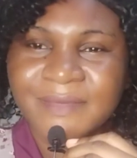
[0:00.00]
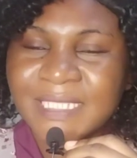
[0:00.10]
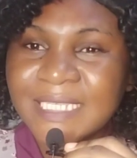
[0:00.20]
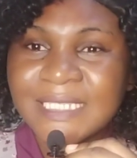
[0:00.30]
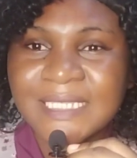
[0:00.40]

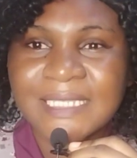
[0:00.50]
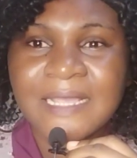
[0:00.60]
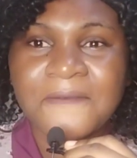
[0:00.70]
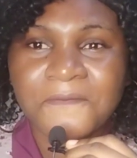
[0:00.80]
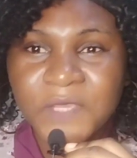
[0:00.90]
this
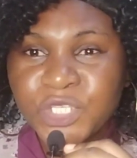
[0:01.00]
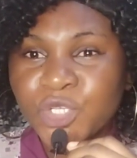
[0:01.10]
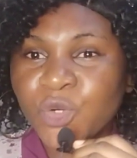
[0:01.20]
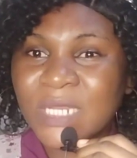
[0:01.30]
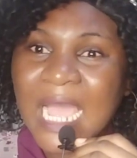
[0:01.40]

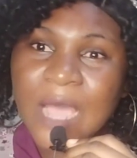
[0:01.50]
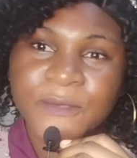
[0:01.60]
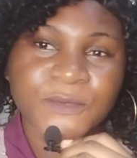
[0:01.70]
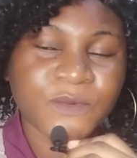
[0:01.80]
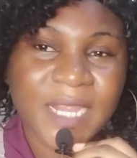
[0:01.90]
video on
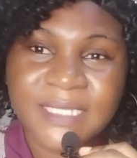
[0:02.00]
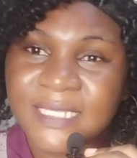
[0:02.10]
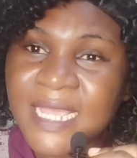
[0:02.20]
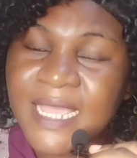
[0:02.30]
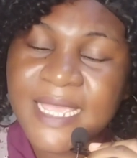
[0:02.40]
how to
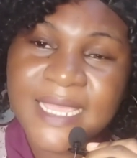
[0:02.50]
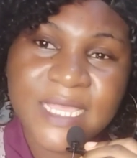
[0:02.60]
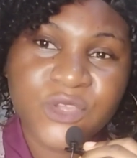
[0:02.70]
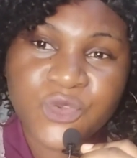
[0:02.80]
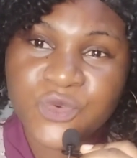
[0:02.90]
write
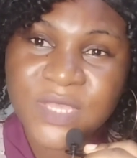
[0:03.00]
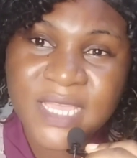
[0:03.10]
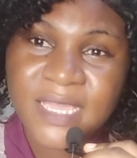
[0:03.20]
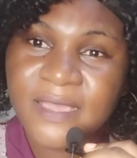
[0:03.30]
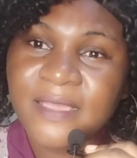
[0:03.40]
a
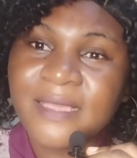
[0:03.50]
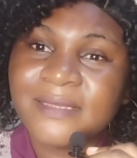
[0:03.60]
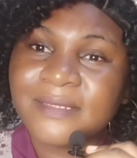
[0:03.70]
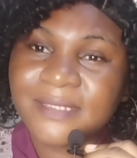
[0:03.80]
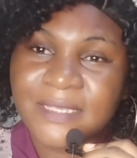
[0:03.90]
UK
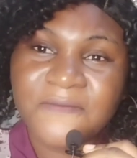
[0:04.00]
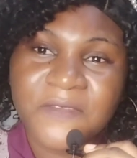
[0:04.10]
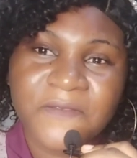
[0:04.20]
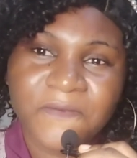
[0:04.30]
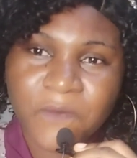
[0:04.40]

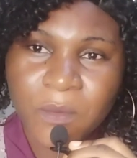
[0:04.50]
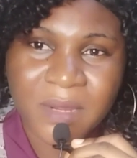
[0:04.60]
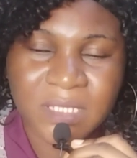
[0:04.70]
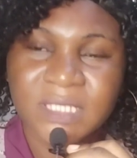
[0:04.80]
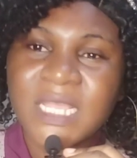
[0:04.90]
CV
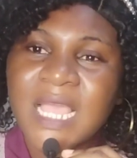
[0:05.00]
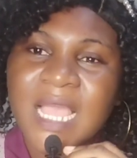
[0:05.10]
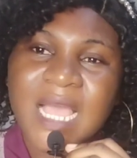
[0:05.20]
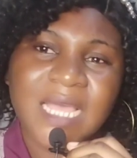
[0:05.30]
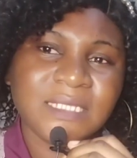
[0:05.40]
format,
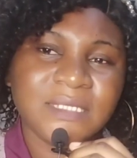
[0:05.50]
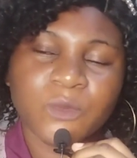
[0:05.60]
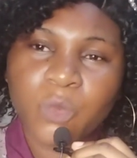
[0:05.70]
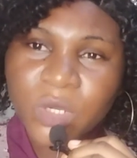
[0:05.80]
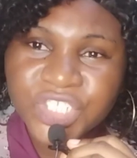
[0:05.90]

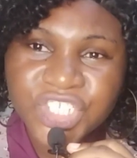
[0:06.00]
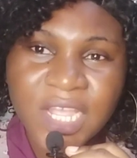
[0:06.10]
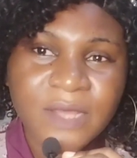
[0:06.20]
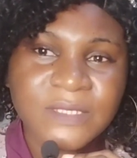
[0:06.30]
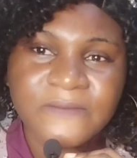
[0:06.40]
and
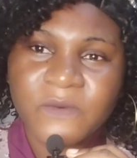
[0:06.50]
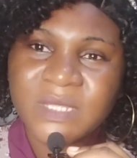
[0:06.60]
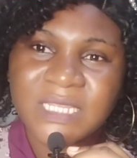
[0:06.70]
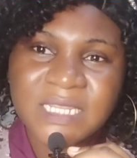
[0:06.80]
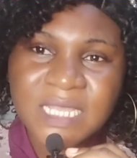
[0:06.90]
watch out
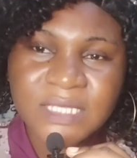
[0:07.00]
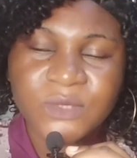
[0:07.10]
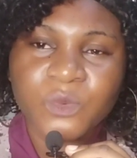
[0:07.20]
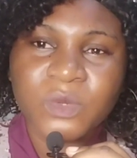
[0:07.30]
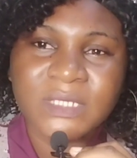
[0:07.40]
for the
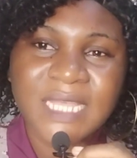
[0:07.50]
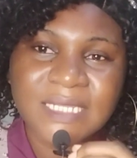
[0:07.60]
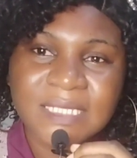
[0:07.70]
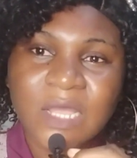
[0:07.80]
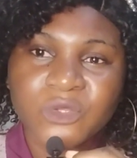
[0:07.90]
next one,
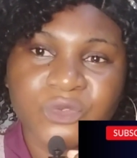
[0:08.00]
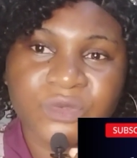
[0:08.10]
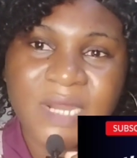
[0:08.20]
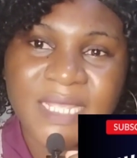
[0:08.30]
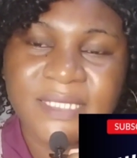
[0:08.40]
that is how to
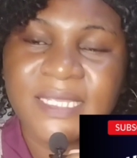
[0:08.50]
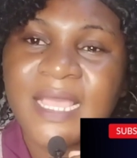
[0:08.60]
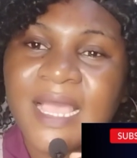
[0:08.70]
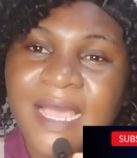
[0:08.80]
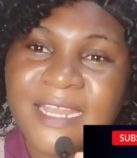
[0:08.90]
write
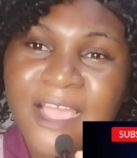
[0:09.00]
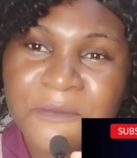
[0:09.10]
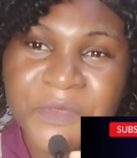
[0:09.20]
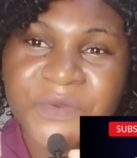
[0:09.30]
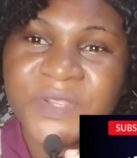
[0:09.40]
an
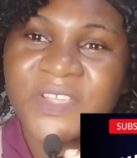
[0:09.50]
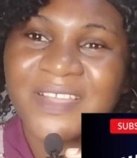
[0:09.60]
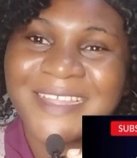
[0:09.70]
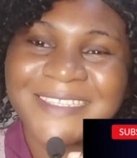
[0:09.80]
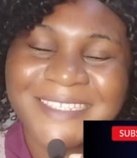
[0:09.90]

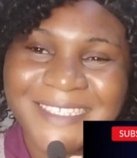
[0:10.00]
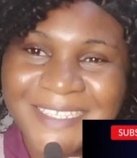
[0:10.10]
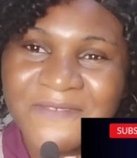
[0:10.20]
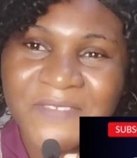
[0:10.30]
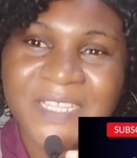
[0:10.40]
American
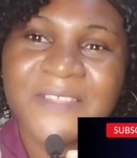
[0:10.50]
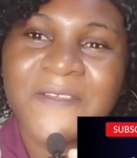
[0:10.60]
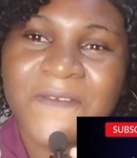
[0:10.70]
CV